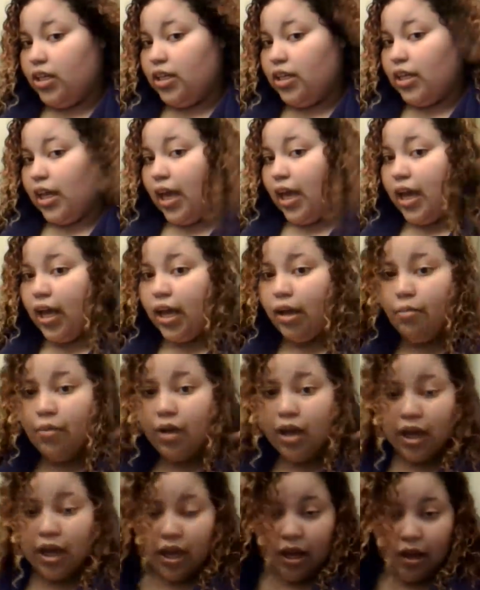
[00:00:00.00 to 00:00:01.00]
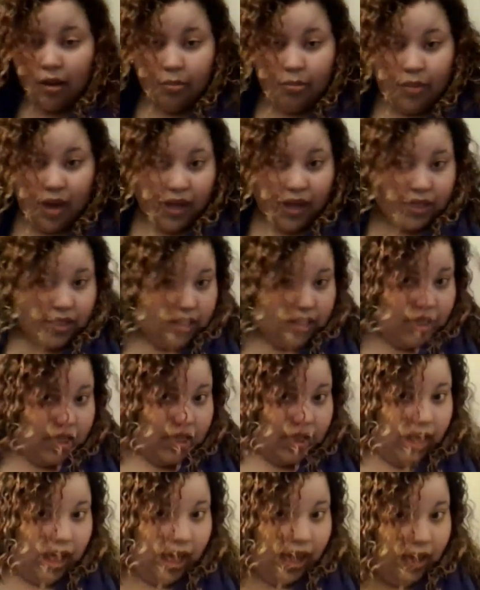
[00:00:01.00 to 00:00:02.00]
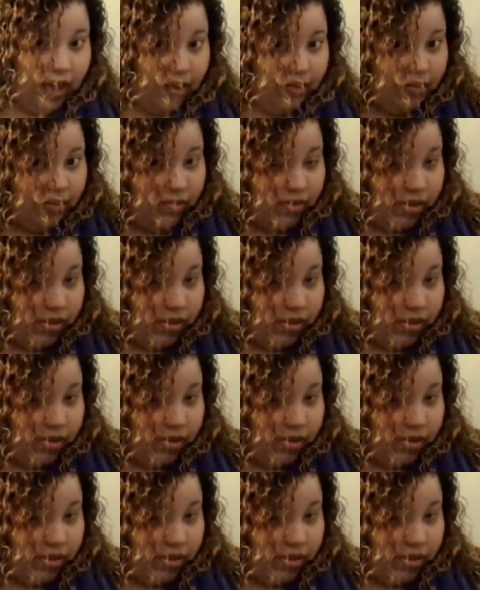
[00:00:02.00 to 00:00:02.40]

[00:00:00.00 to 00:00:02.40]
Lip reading: came back to life?